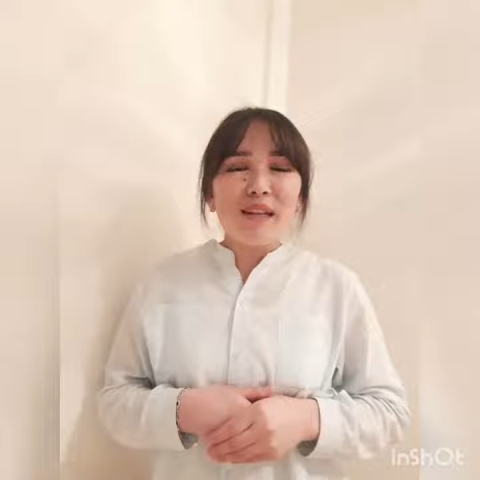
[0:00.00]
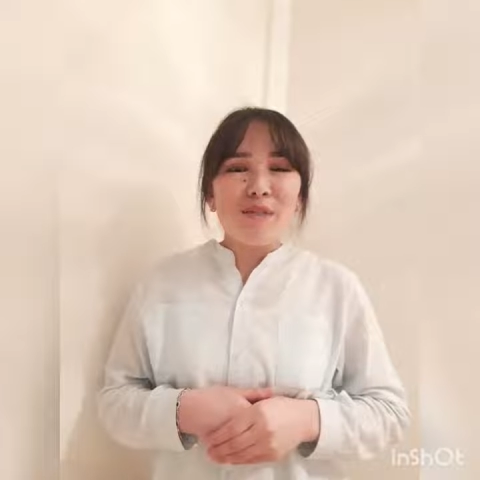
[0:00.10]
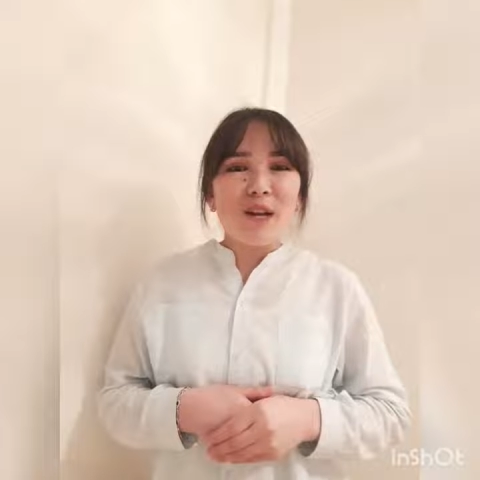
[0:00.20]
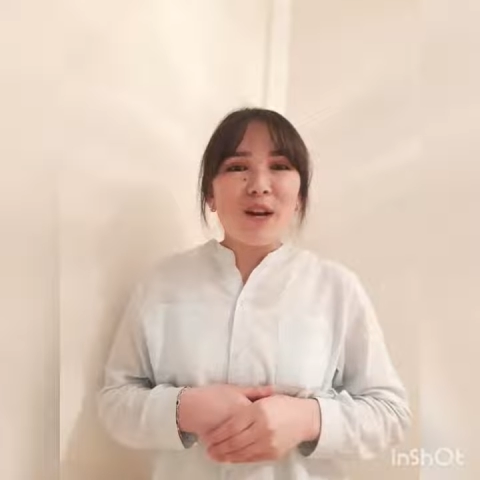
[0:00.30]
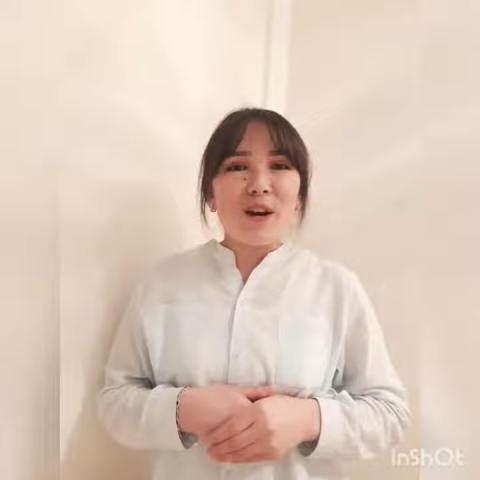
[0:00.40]

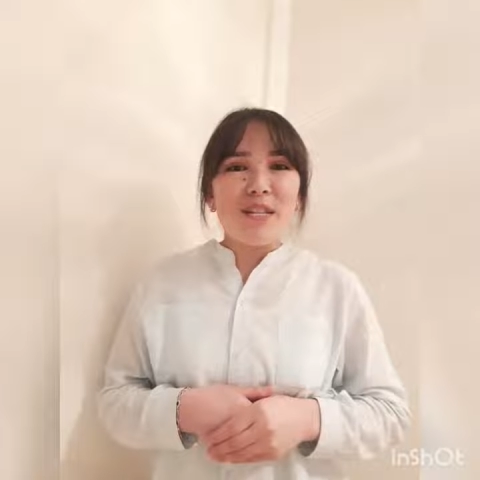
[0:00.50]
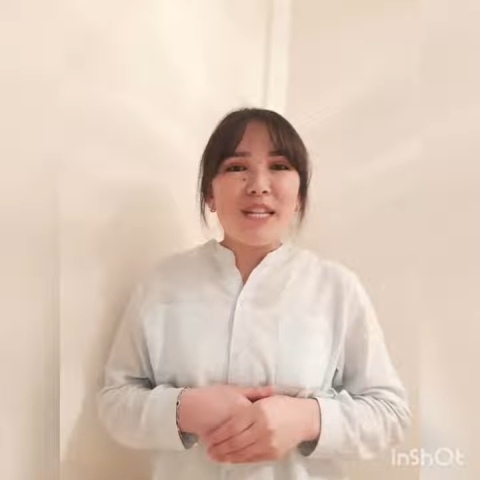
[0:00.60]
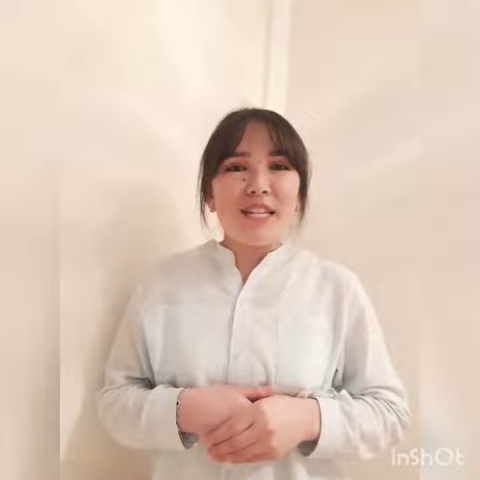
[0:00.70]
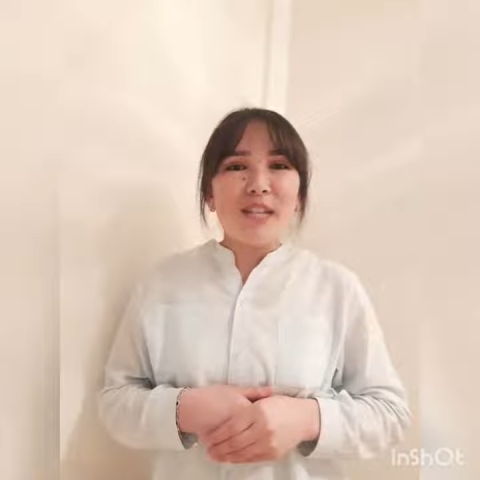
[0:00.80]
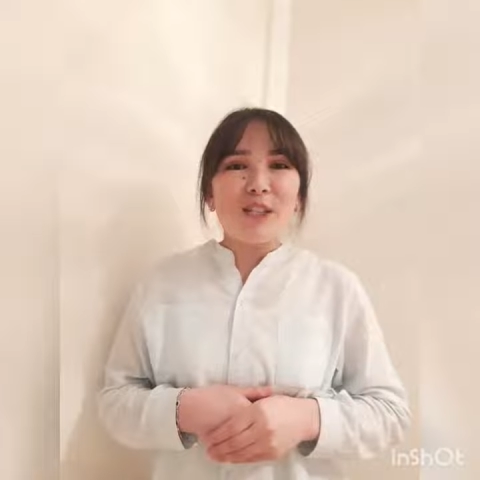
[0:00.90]
Because
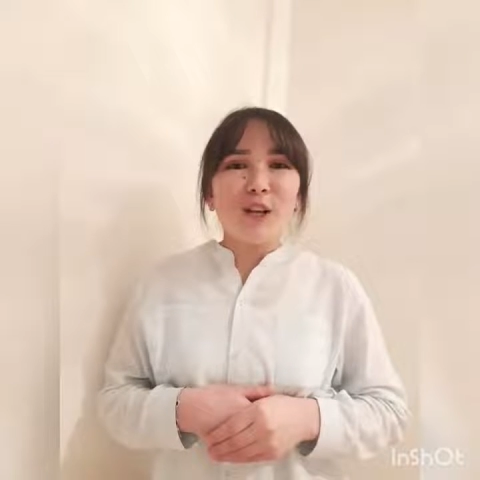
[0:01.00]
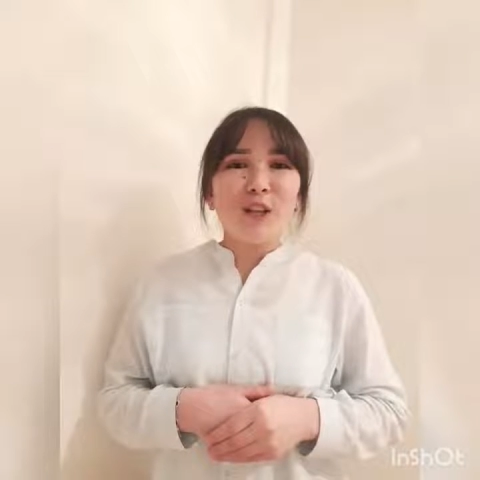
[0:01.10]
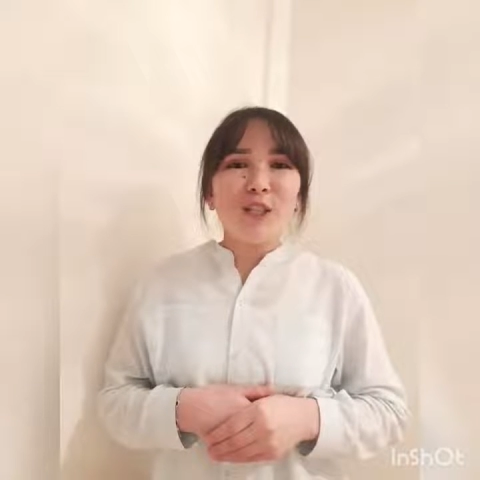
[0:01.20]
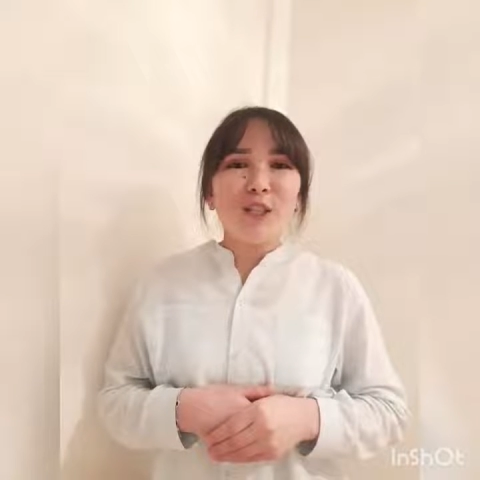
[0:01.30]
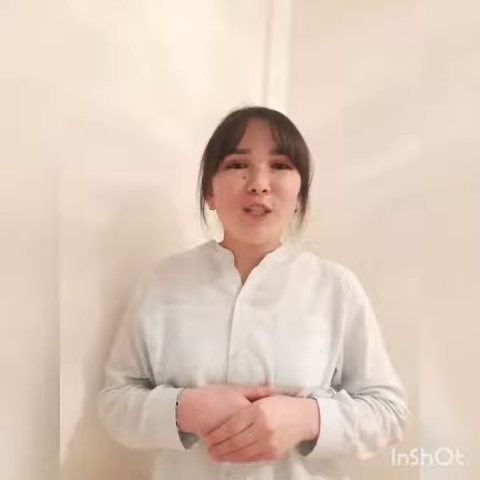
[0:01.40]
as I
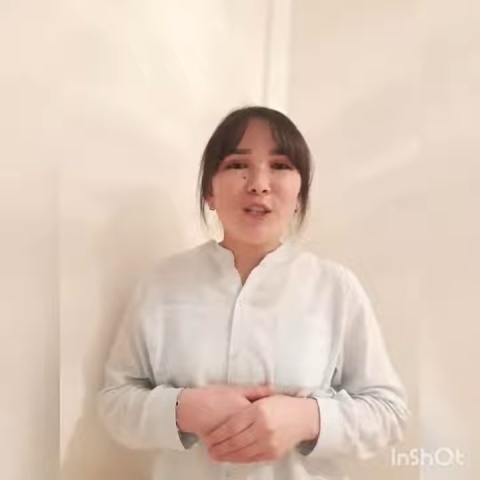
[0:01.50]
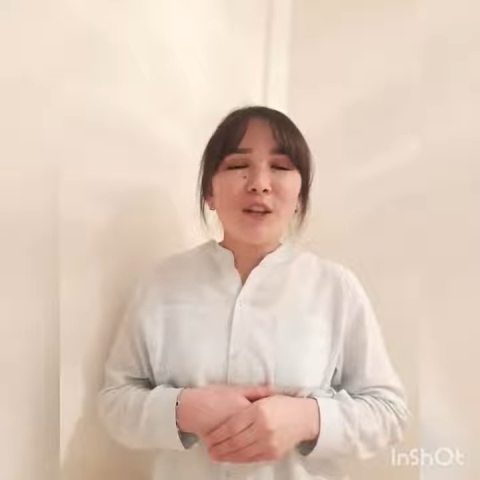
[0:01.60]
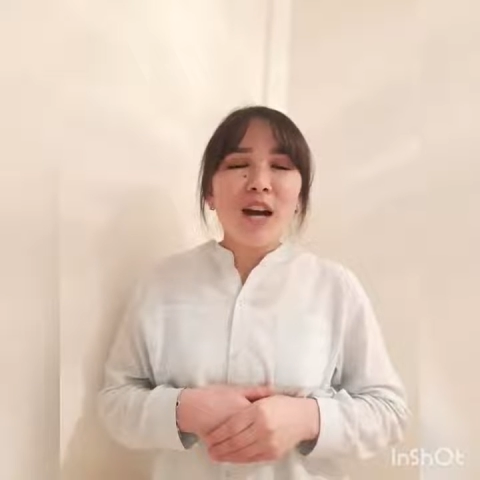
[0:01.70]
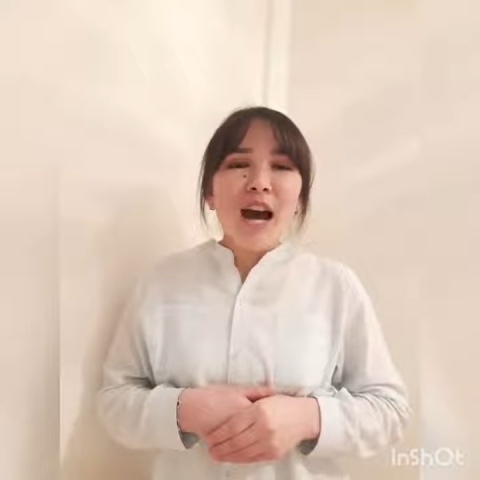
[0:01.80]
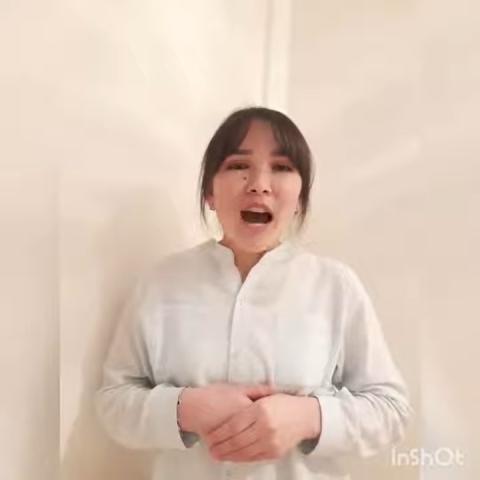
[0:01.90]
told
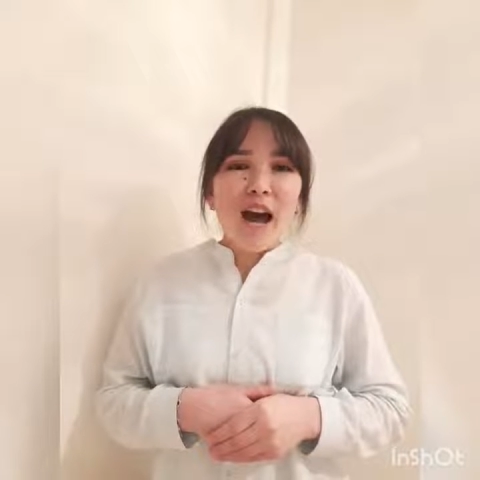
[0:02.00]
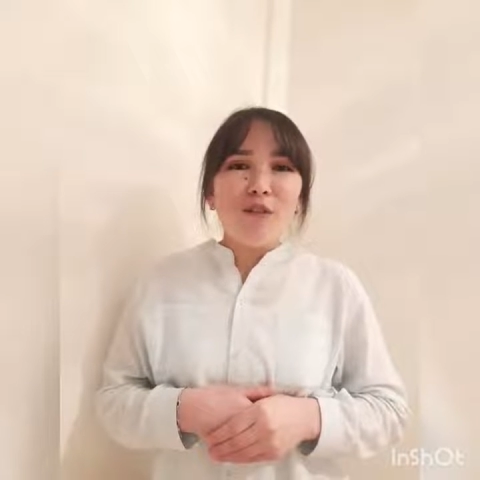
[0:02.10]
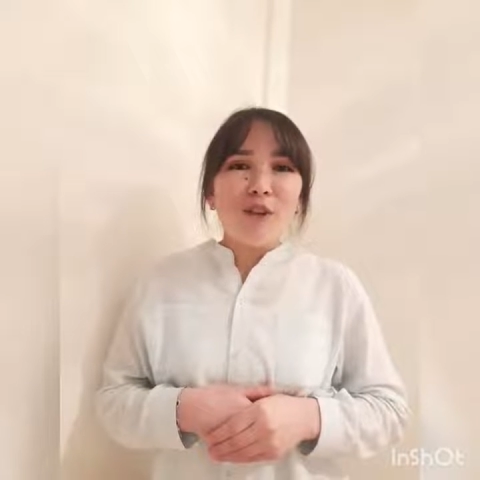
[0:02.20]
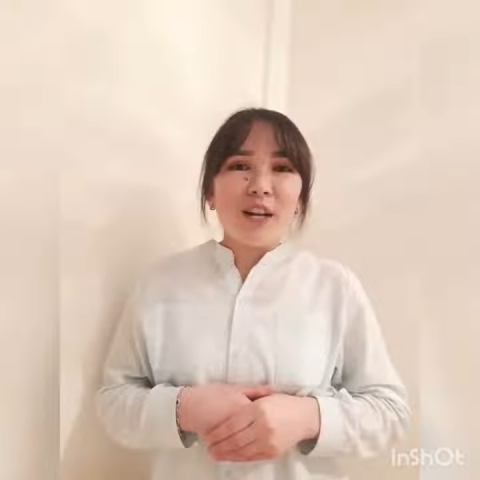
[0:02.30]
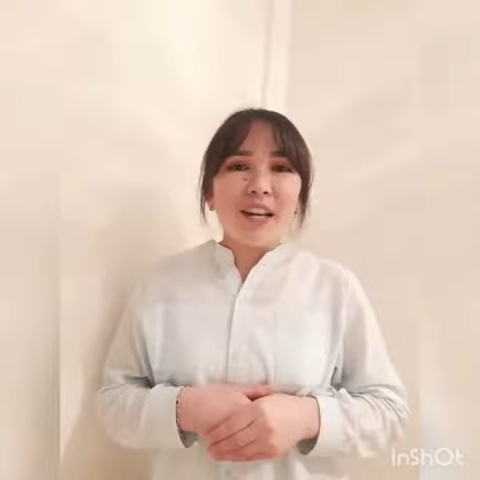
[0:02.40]
you,
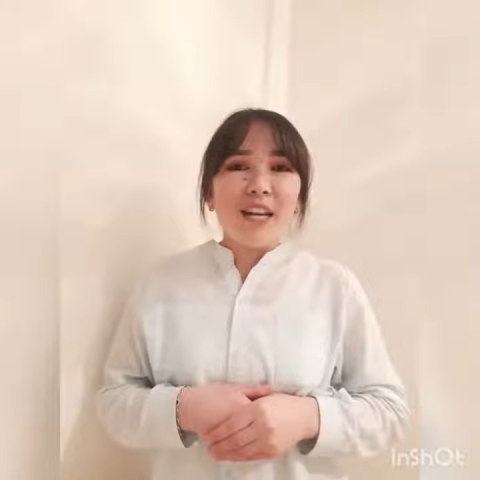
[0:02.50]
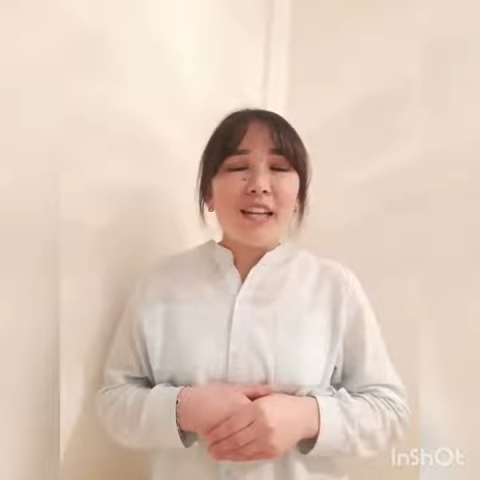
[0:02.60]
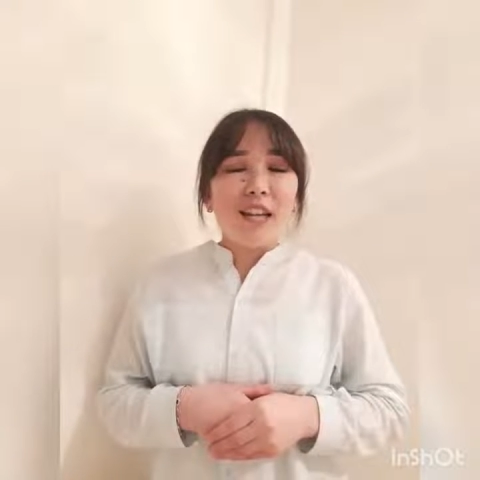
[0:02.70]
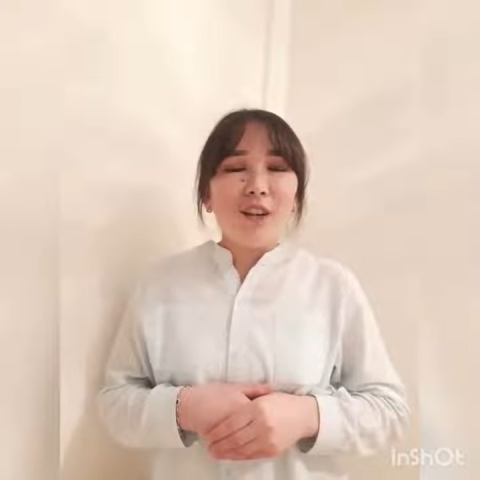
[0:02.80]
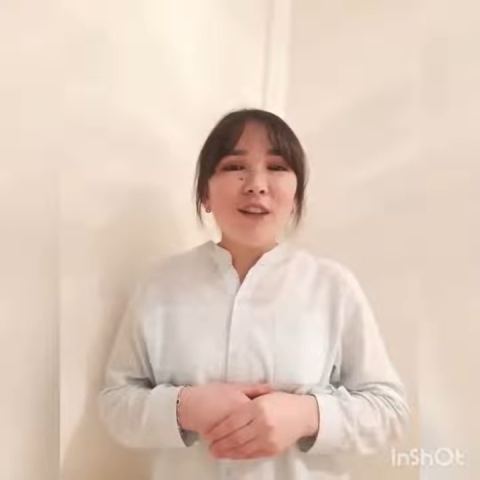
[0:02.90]
I'm working
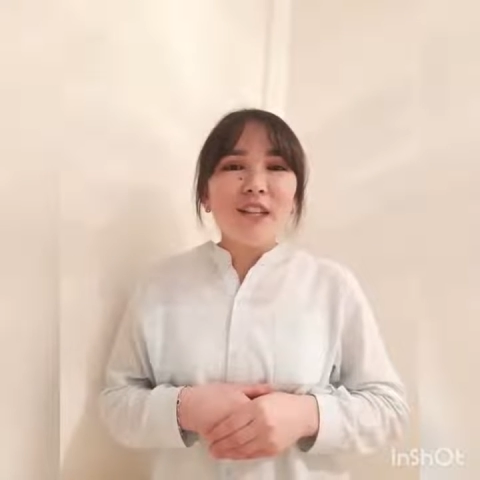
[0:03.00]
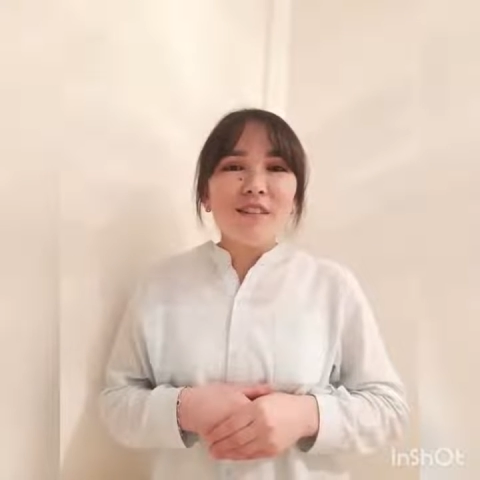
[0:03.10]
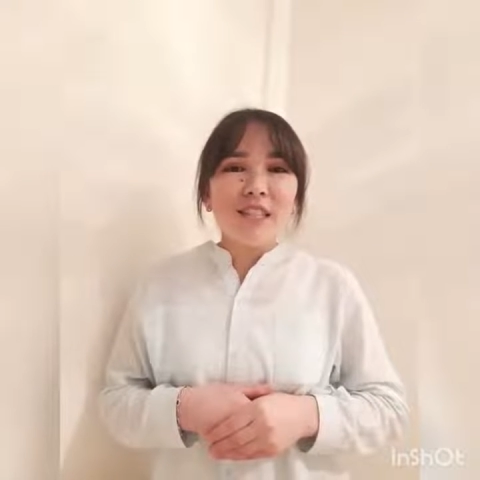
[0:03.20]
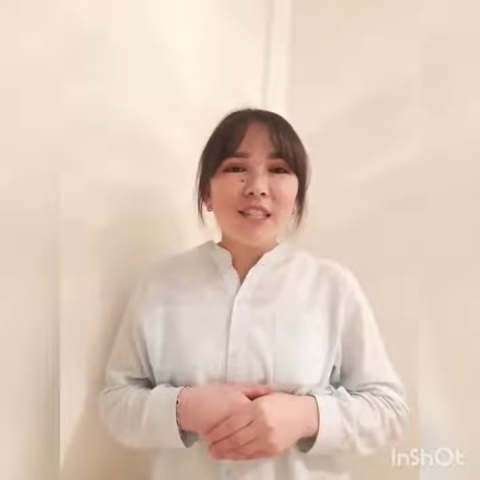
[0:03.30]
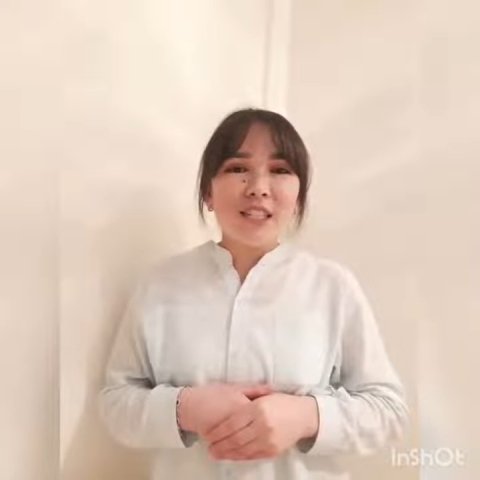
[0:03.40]
not only
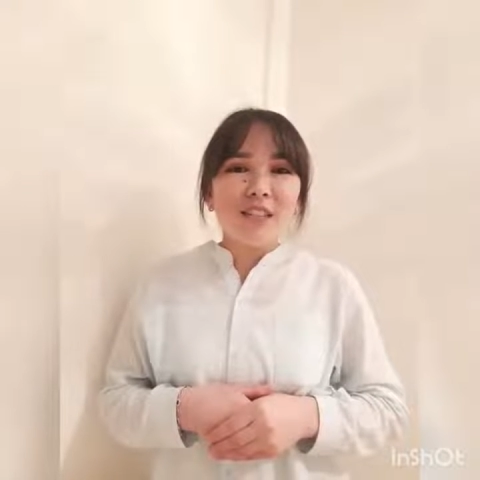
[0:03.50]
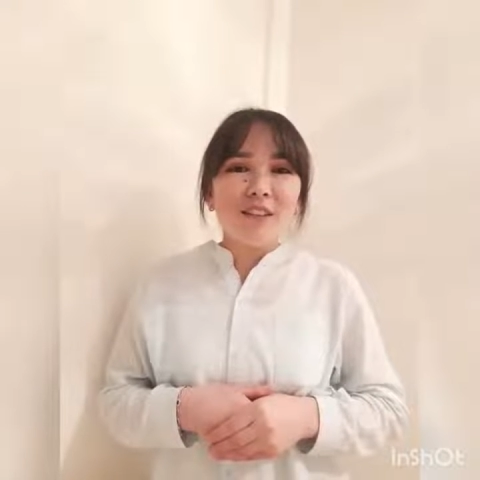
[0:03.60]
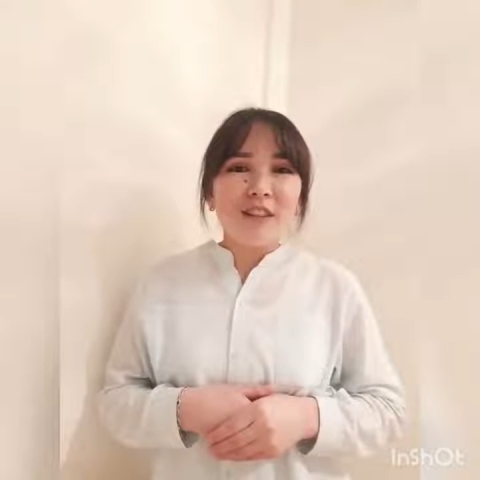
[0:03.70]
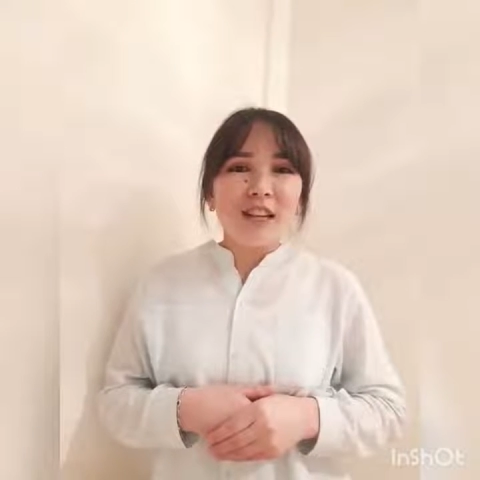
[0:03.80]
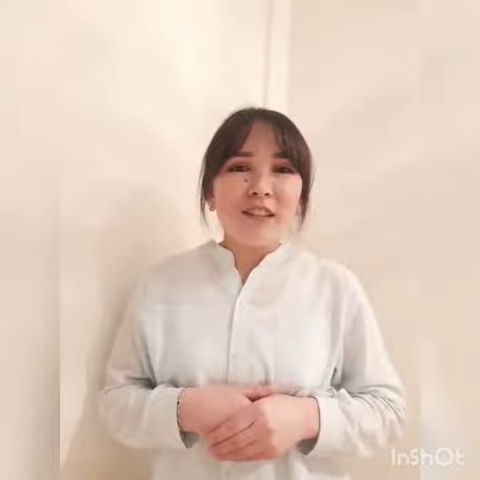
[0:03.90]
with
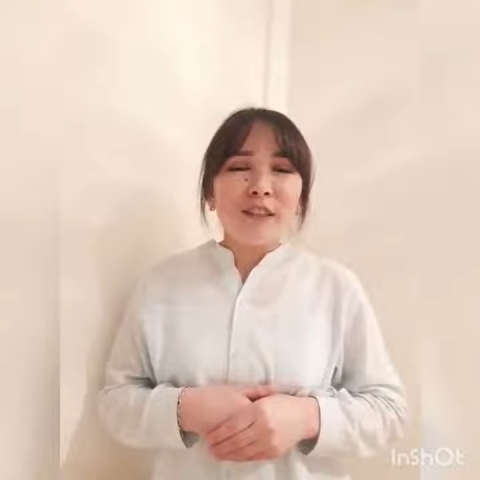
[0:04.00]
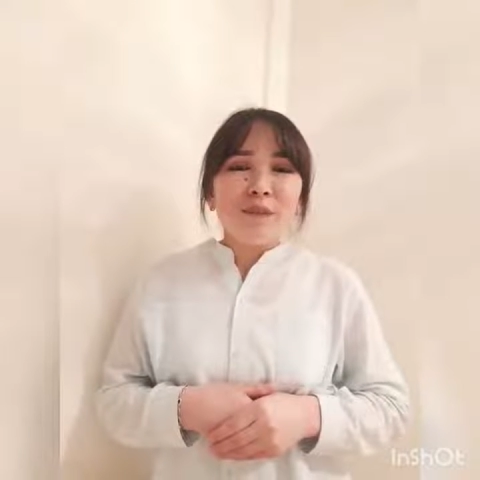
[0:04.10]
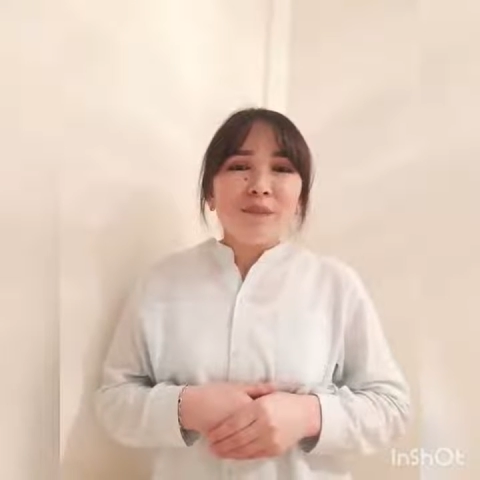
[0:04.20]
children